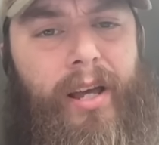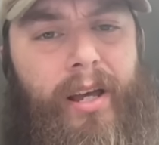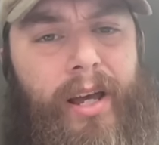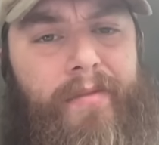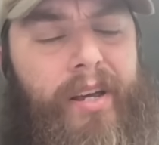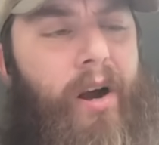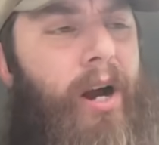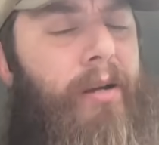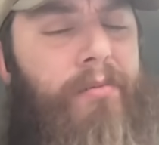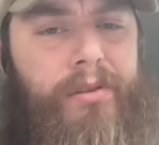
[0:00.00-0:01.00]
if they
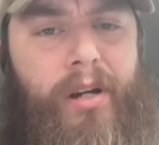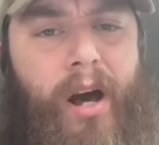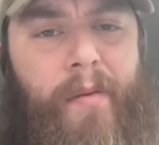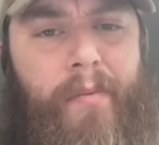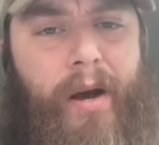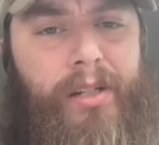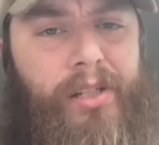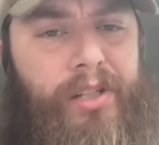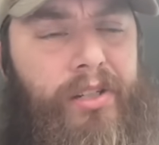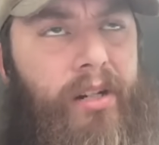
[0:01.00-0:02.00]
are able to compromise
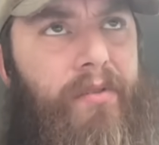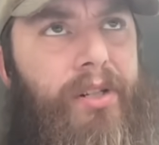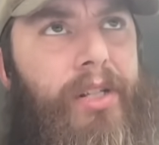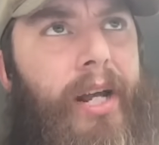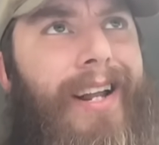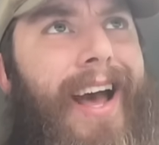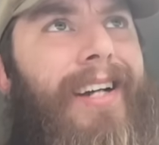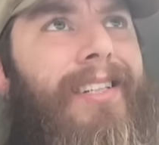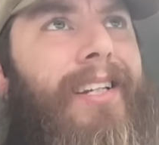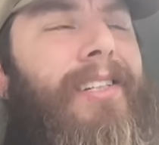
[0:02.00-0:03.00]
these servers and
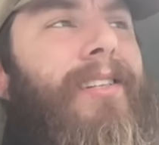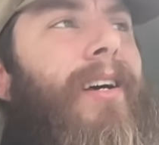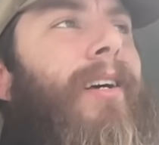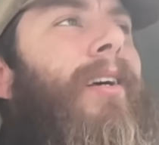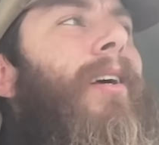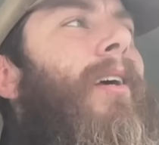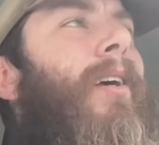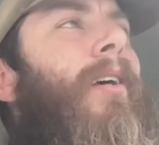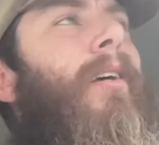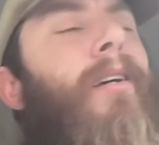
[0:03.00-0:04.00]
access the
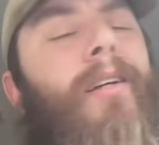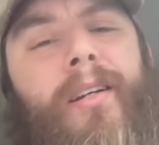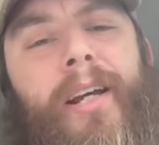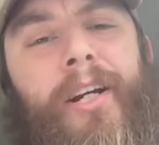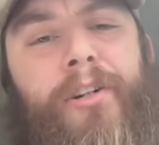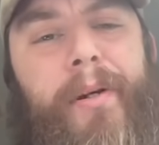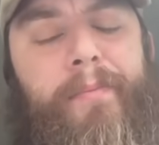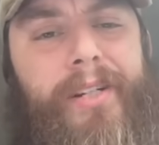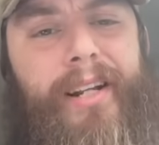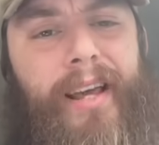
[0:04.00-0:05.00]

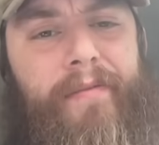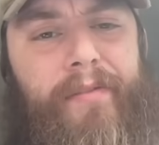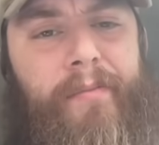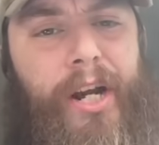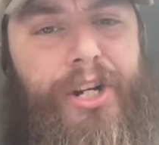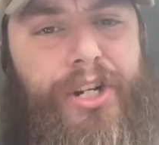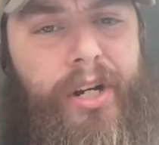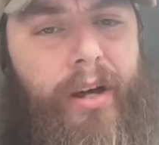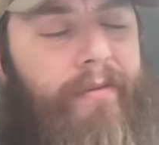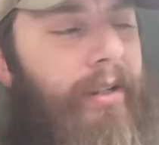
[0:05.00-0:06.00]
encrypted information
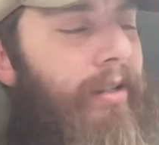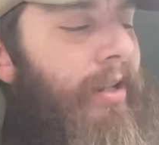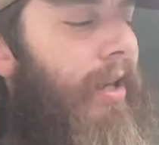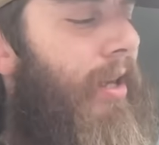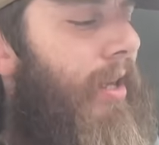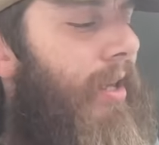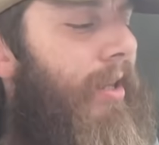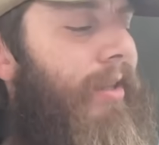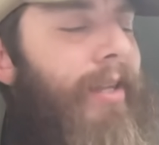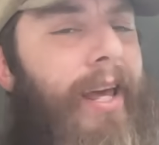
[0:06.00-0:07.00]
of it,
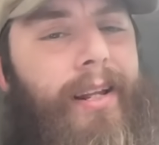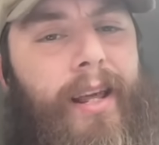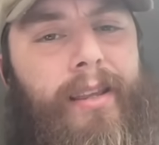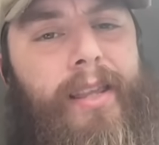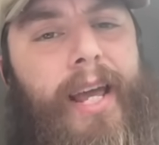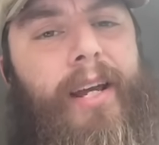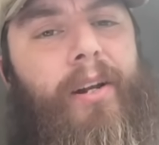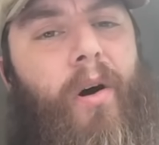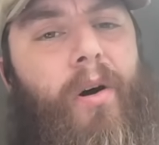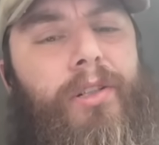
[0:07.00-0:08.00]
then they could
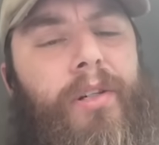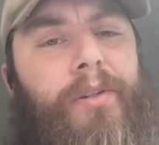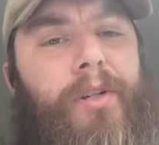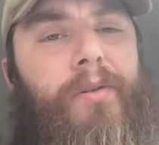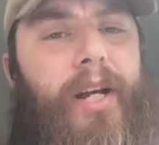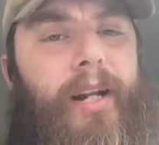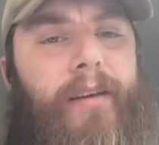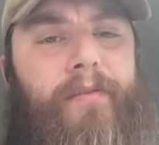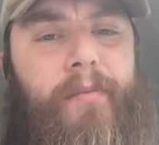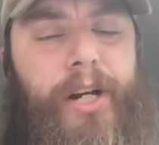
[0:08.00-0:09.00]
also use that
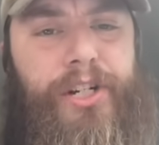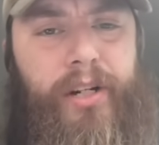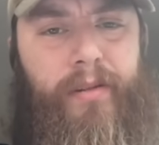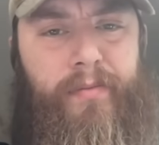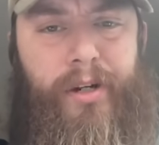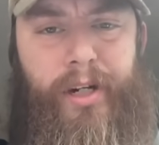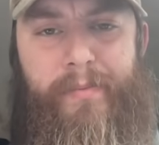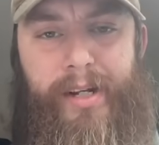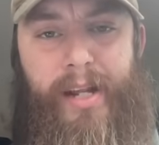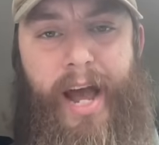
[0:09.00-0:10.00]
information. There could
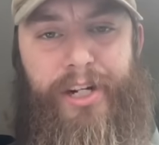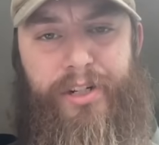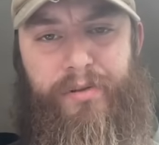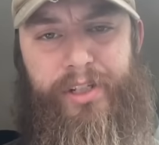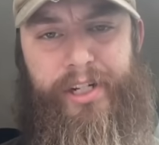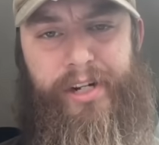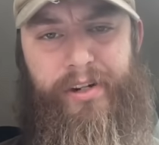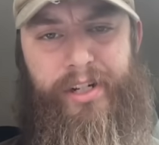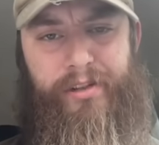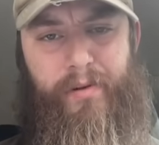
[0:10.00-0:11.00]
be national
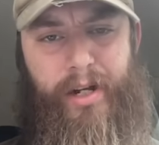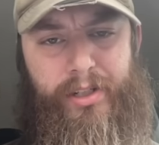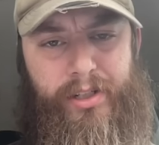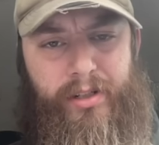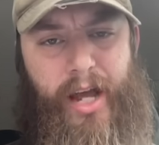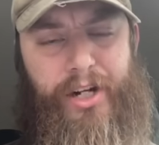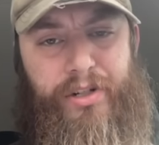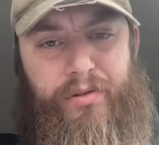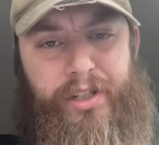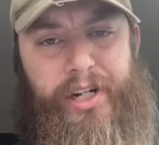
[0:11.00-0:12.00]
security threats,
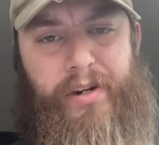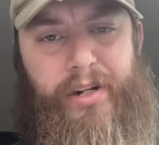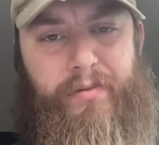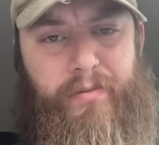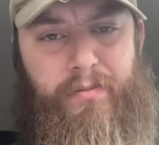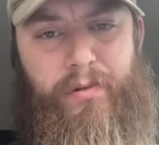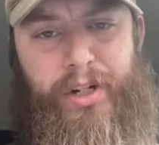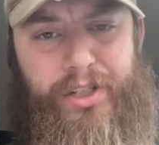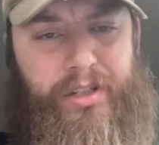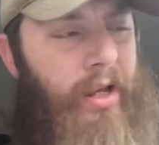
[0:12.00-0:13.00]
national security
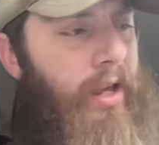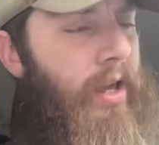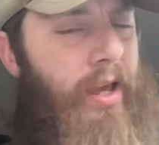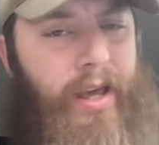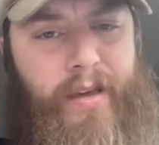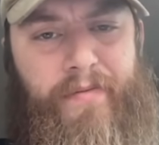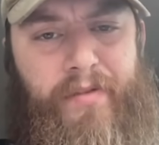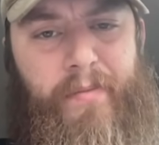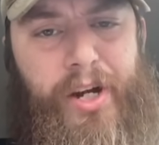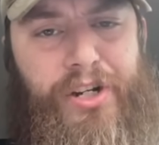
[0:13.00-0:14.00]
risks
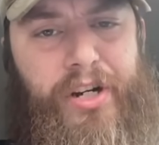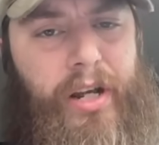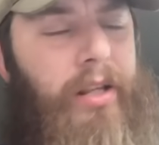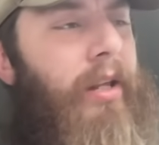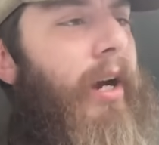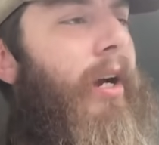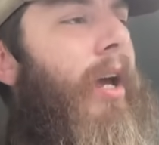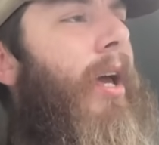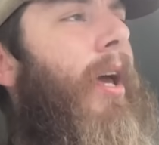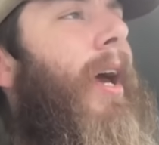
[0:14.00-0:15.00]
information in there.
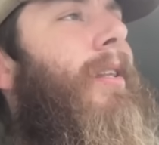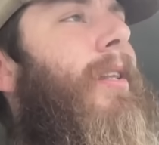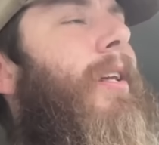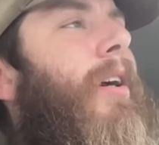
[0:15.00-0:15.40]
And then there